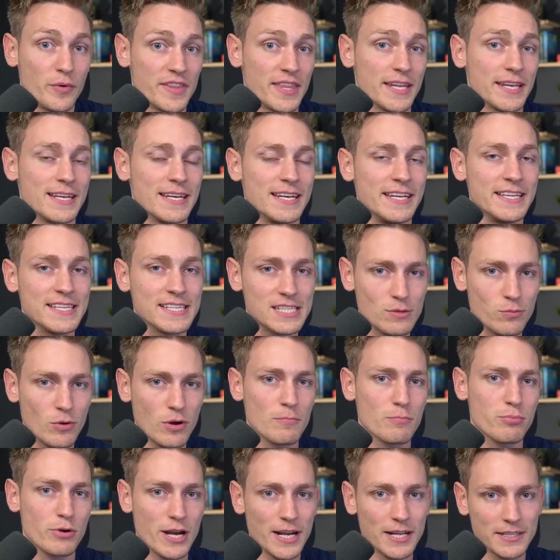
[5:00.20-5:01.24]
with at least
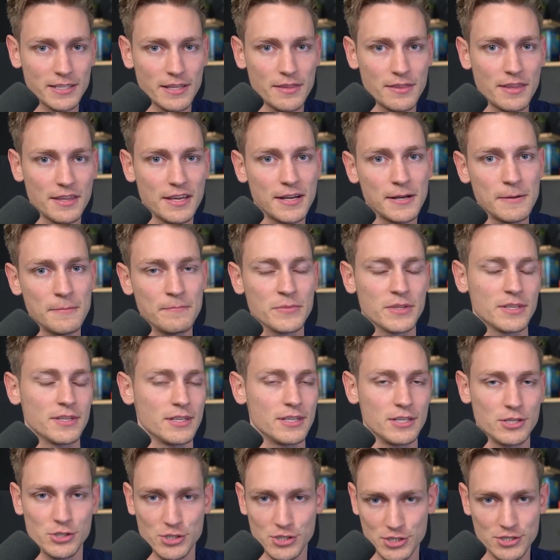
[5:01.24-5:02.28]
one product in there.
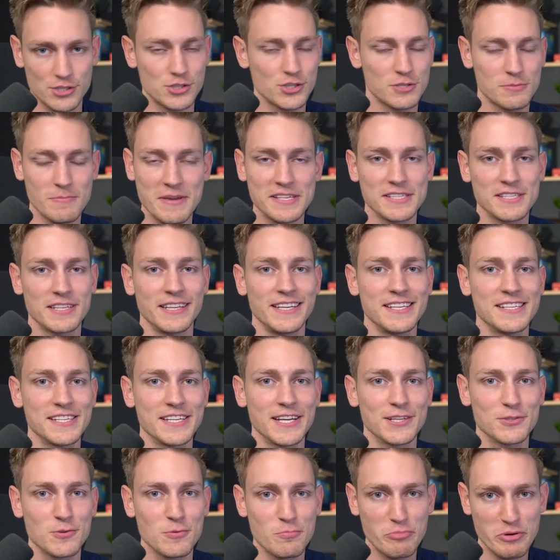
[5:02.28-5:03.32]
Just makes it
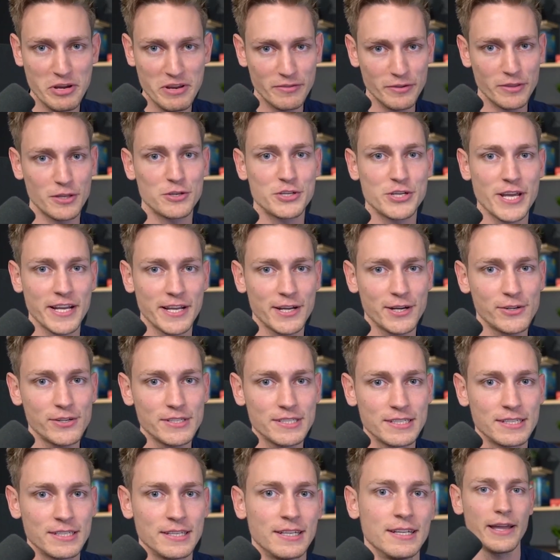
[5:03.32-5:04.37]
easier to preview the
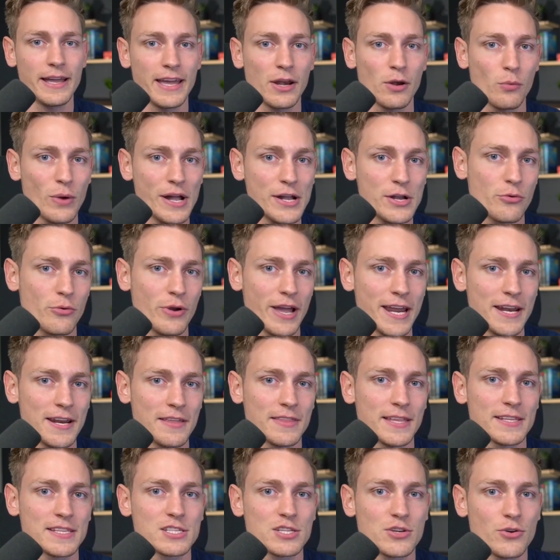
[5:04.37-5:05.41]
checkout. And while
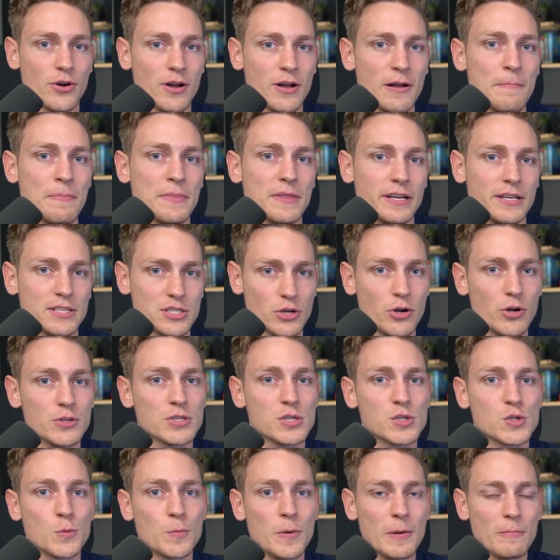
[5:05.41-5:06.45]
creating that store, it's
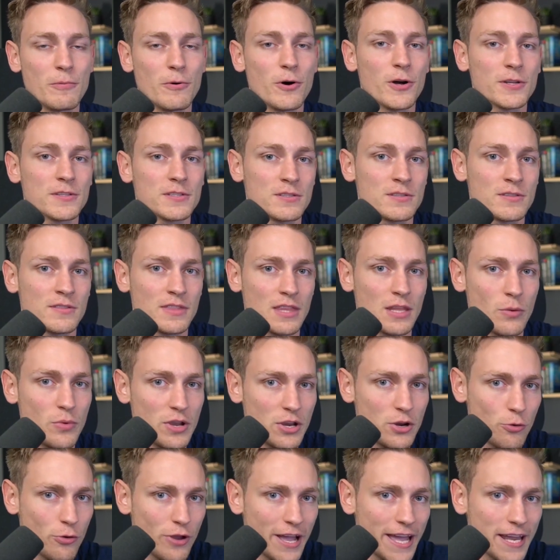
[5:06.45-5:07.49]
also super important that we
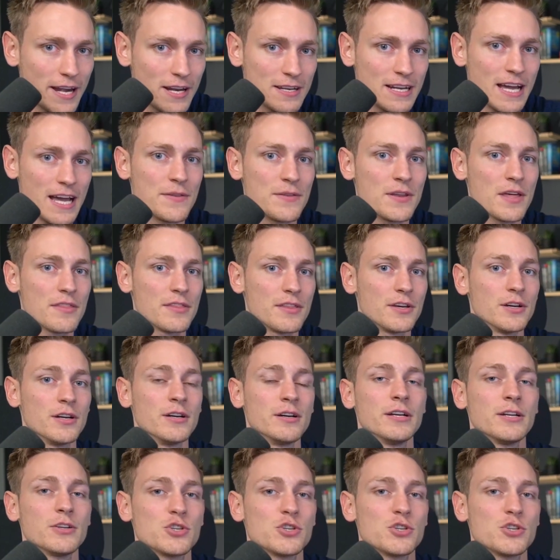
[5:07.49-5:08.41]
create it under the